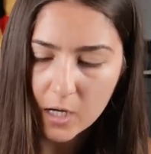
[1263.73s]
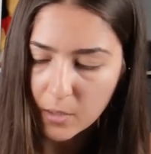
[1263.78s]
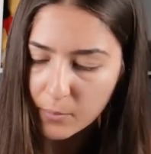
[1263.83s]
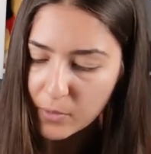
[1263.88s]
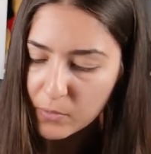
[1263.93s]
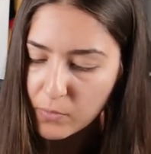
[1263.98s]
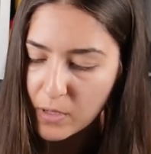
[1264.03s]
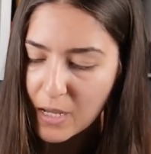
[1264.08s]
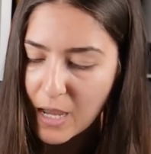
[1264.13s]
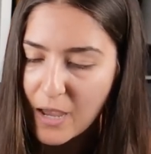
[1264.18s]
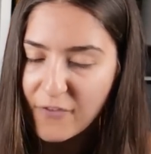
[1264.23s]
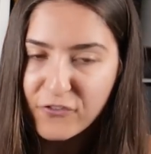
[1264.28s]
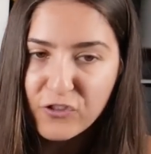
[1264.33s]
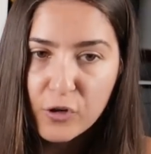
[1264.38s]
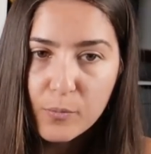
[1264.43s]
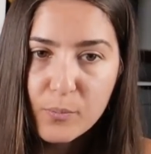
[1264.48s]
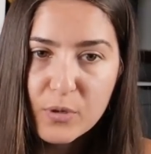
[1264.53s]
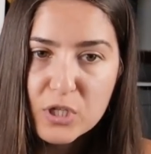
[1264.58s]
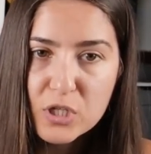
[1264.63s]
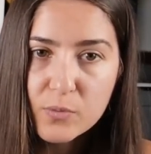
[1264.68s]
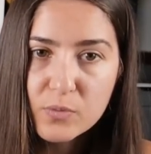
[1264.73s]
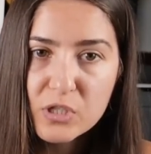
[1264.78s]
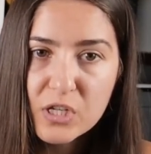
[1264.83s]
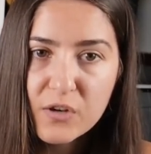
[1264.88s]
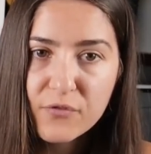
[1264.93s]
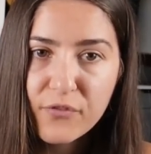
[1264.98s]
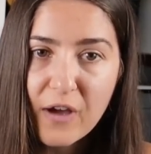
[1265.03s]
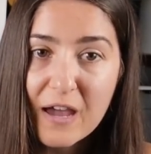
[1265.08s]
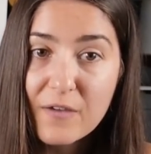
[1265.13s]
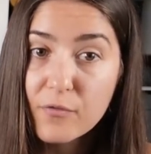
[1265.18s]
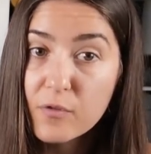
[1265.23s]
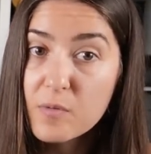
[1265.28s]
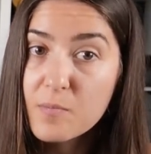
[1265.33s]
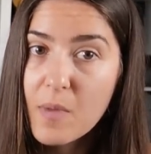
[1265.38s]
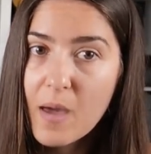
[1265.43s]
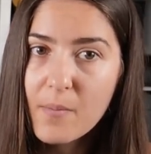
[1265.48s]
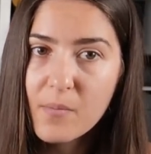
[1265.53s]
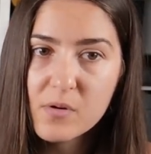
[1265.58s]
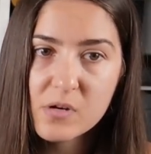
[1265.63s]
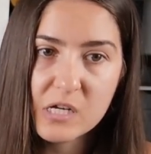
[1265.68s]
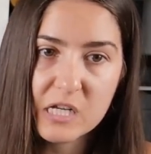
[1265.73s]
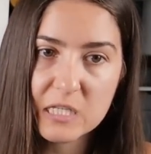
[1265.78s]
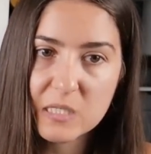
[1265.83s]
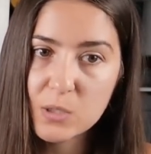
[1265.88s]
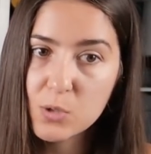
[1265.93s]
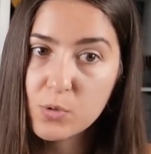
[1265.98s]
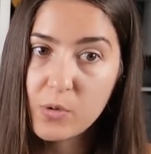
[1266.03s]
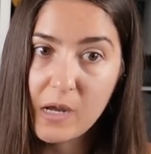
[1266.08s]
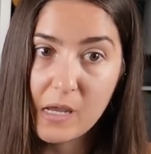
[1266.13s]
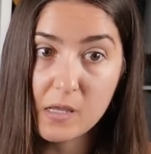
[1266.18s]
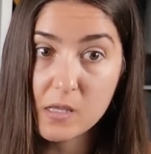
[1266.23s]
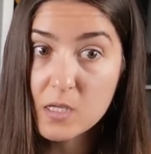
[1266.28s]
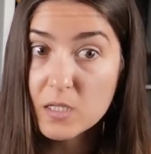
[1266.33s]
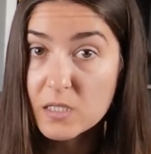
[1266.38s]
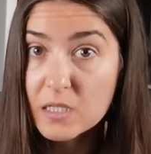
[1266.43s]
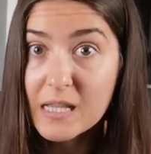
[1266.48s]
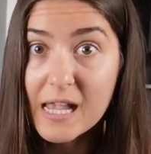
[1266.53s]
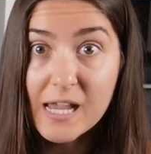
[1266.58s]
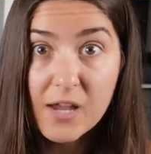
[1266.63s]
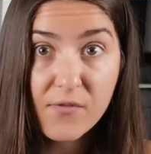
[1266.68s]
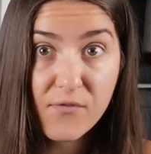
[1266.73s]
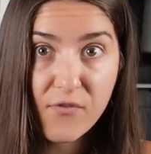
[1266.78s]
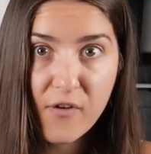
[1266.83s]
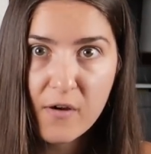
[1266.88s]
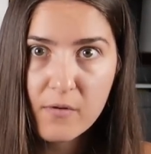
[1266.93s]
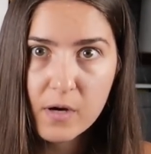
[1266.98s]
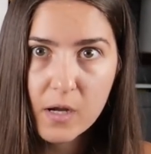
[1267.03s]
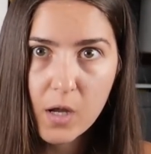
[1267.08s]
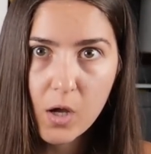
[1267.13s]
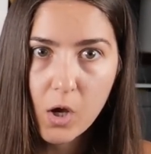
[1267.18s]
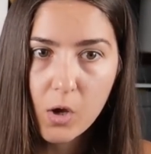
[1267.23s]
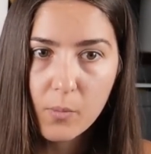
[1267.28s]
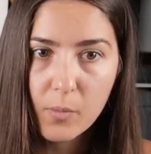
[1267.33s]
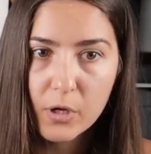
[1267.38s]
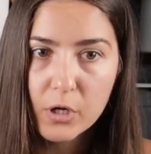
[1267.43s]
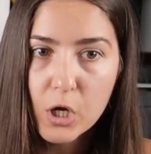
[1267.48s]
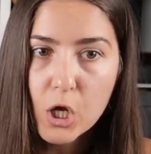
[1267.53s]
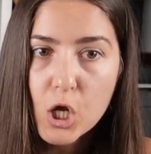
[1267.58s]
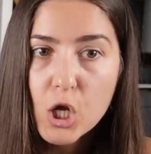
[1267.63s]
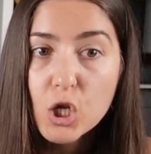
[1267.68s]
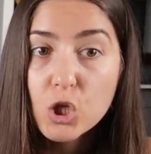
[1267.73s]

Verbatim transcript: But wait, after bishop g5, remember this trick. This is like very common.